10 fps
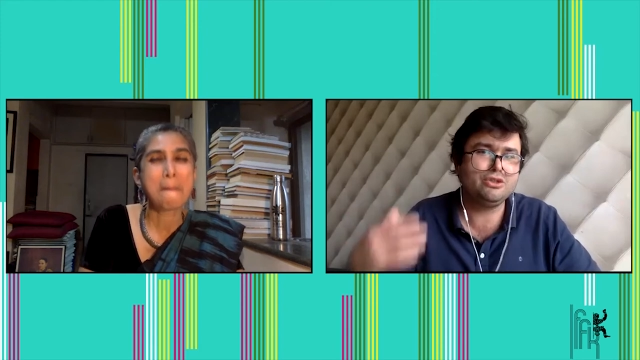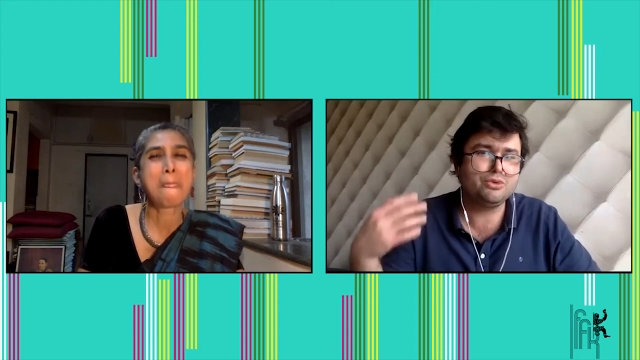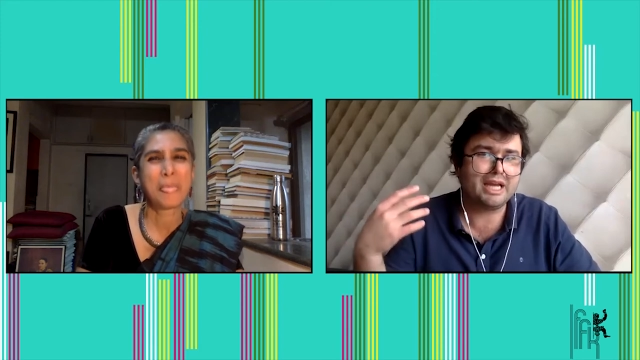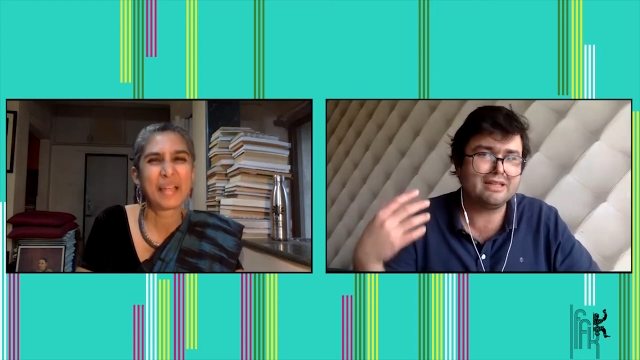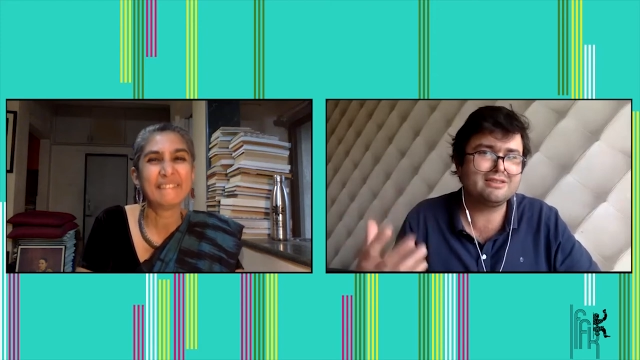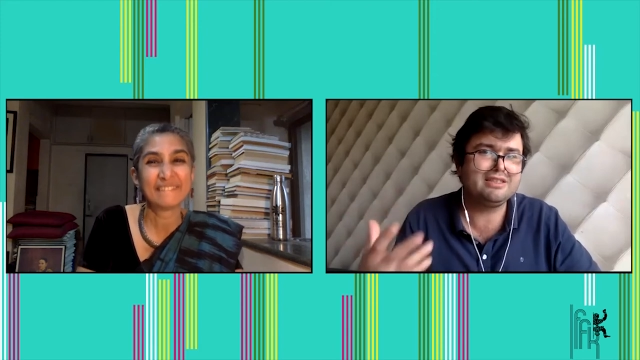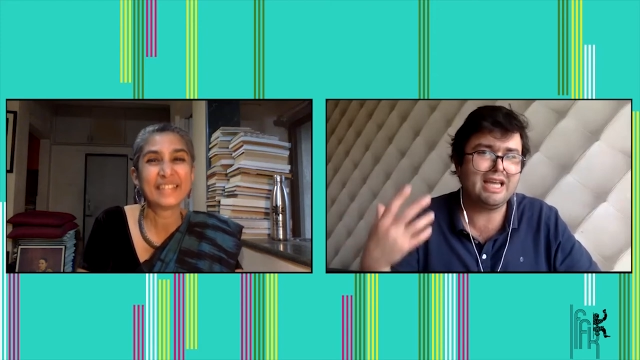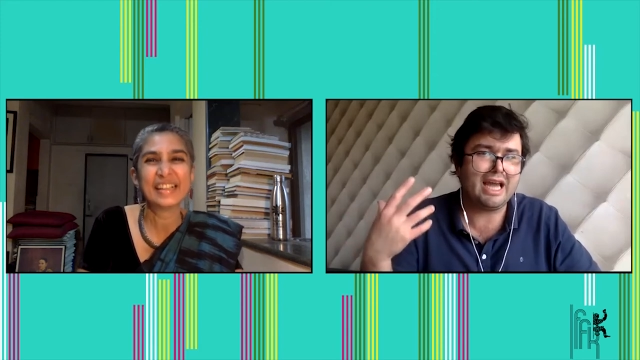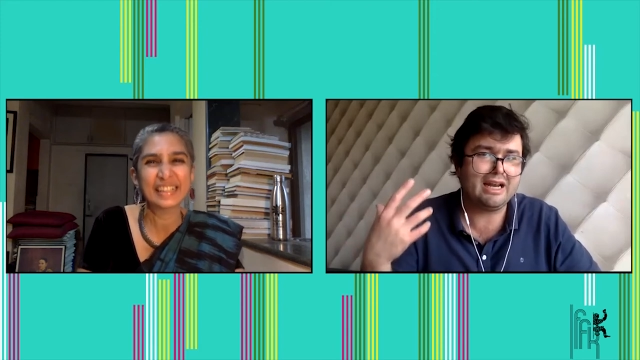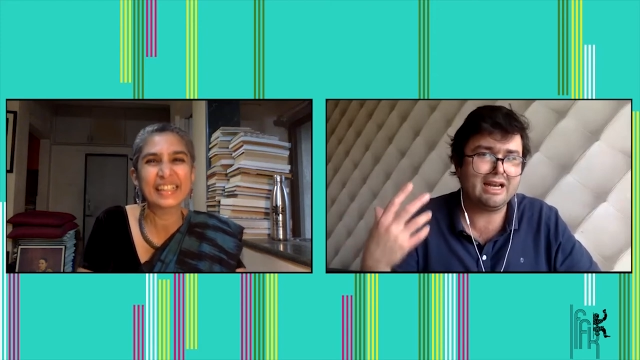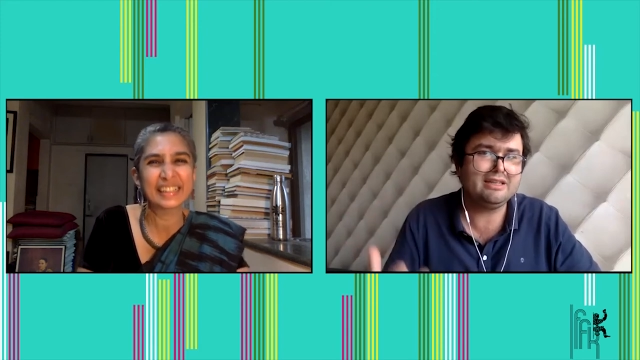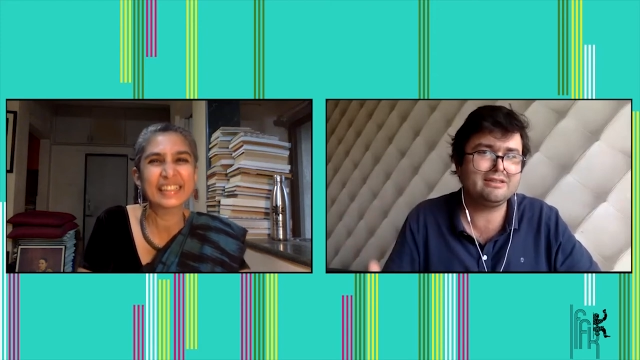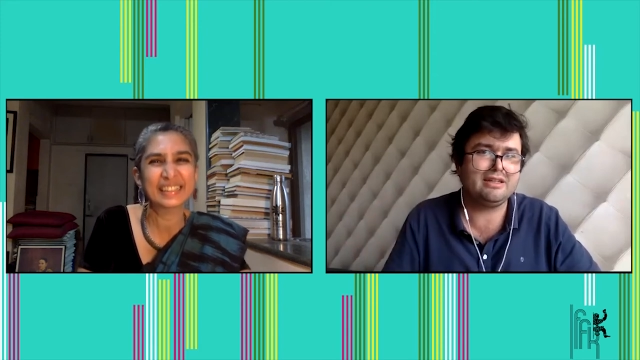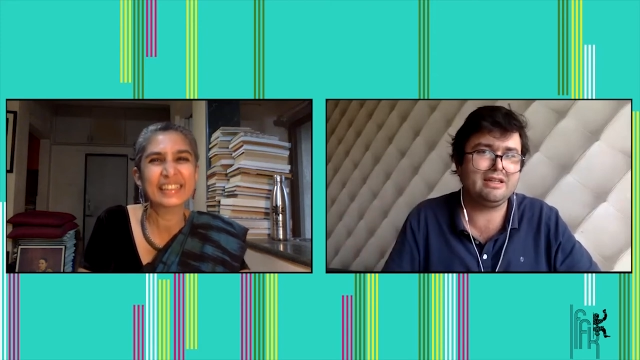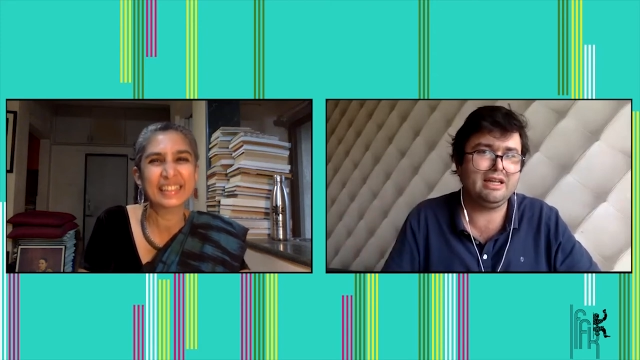Speaker 1: you can see and
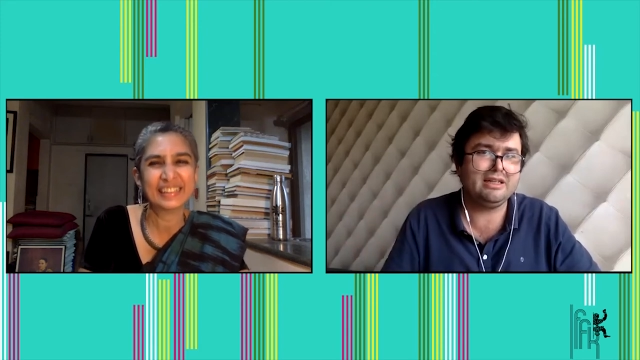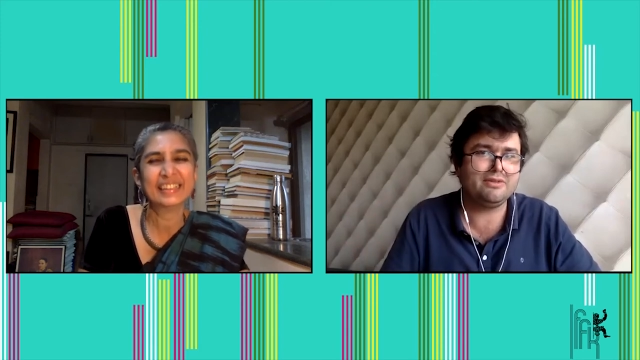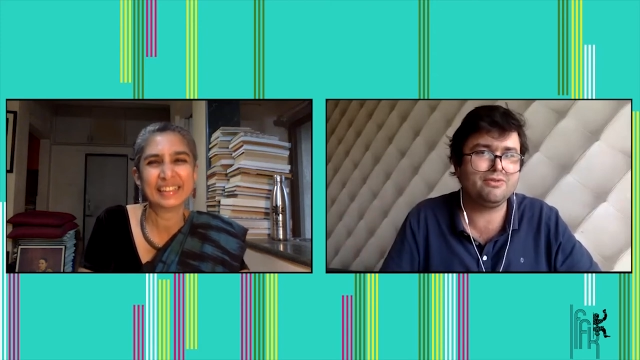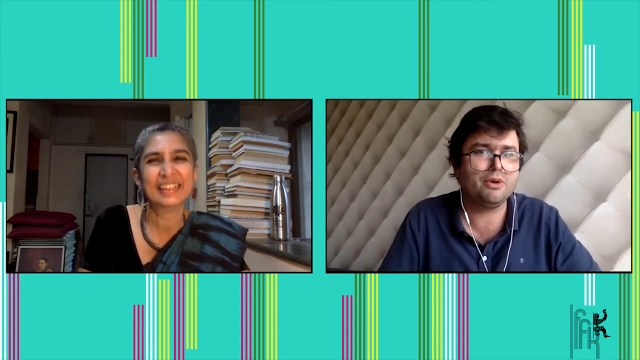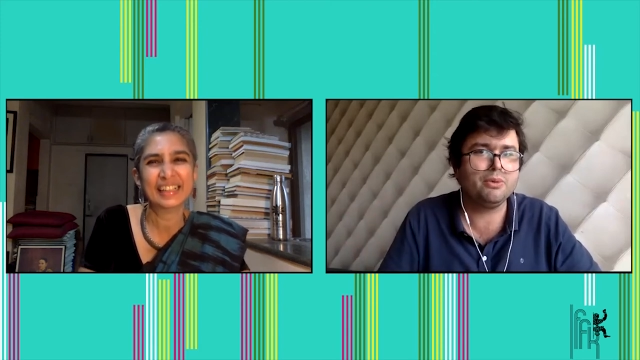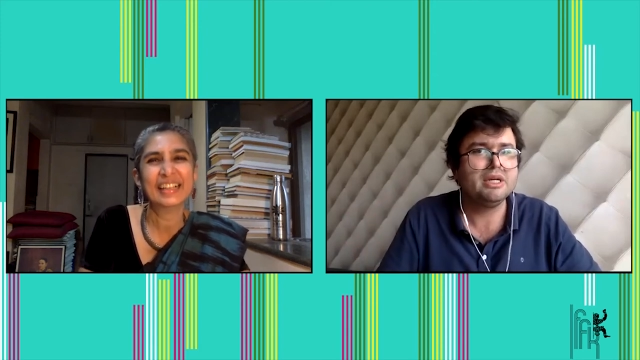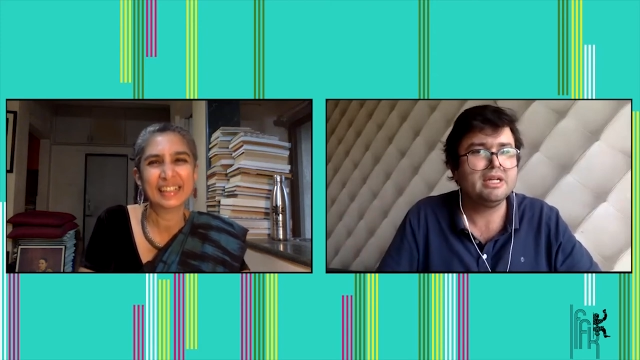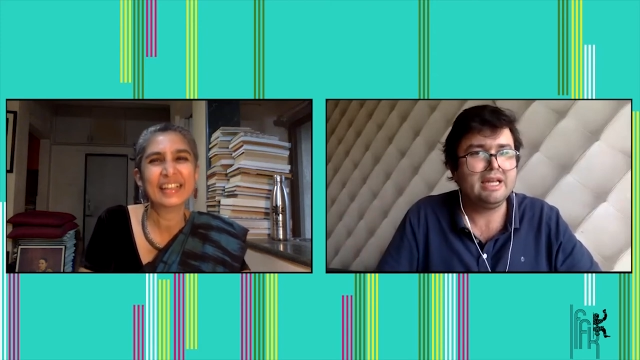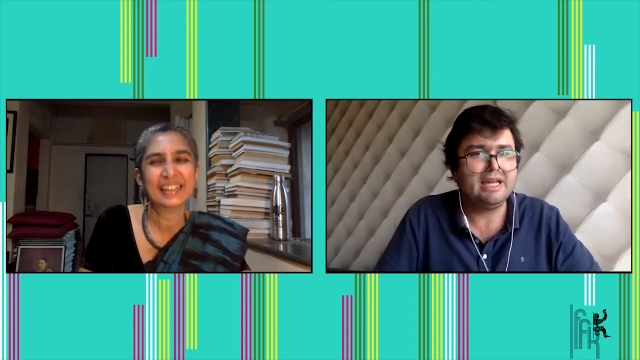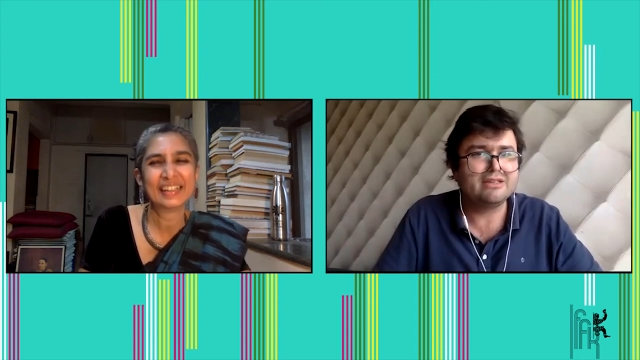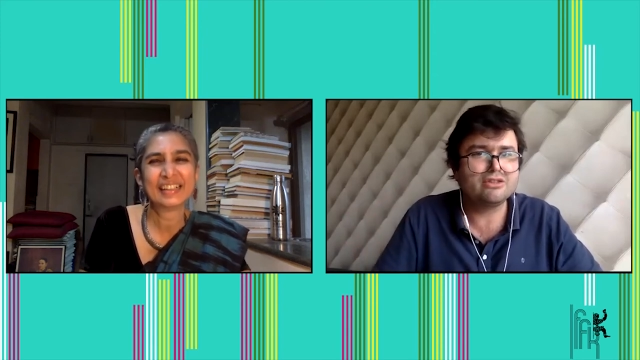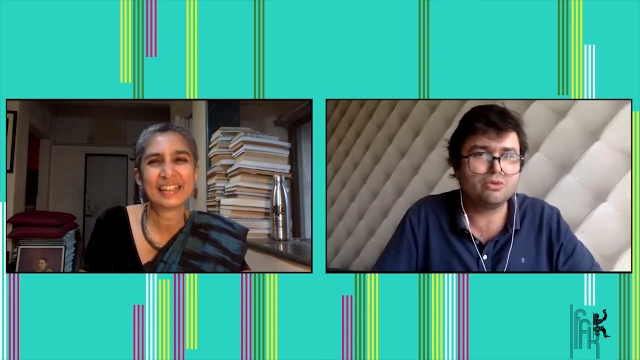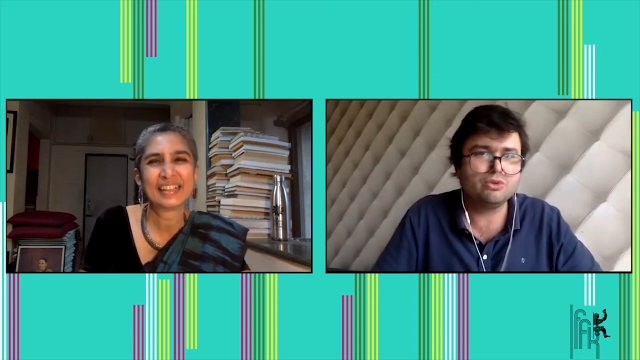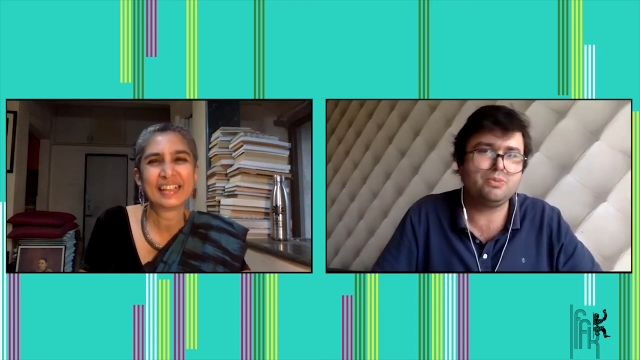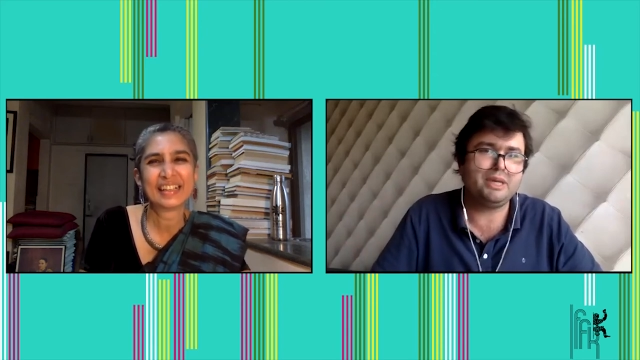listen in the film, it's so
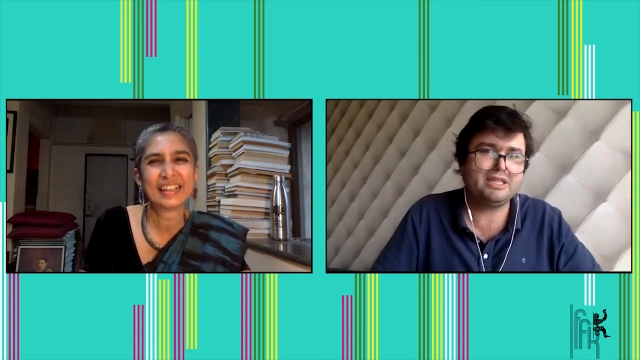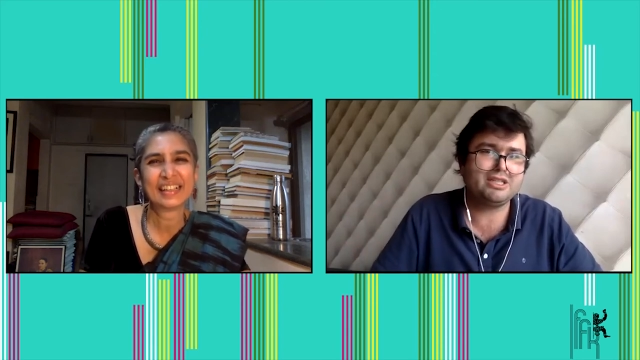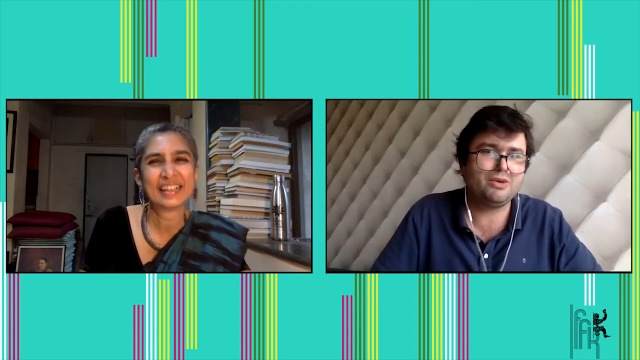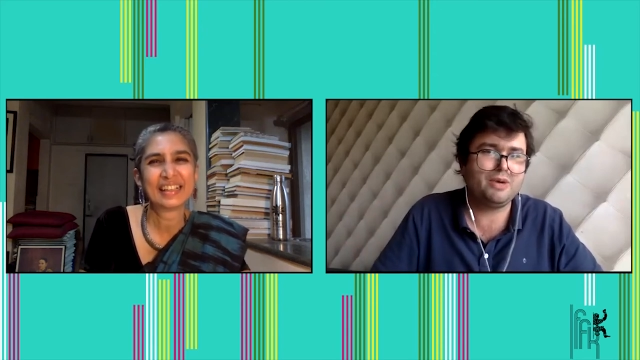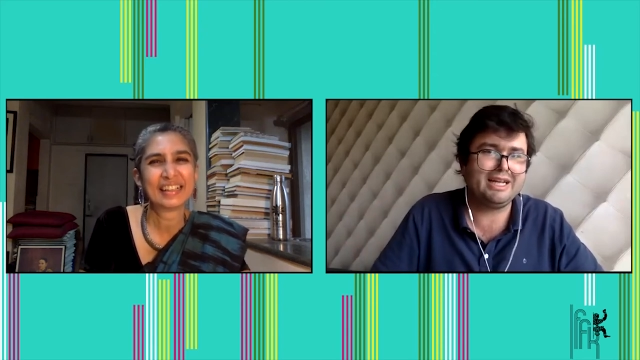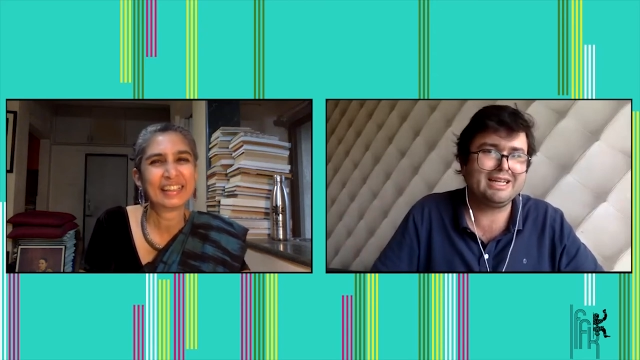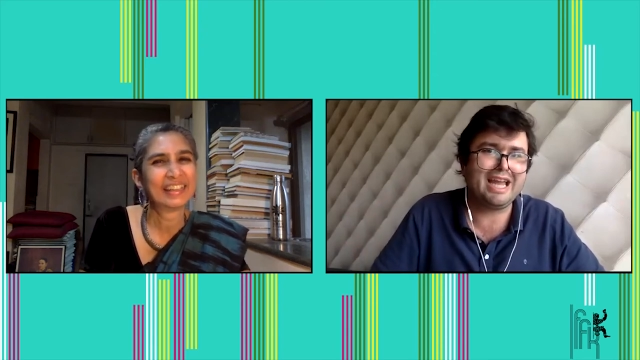special and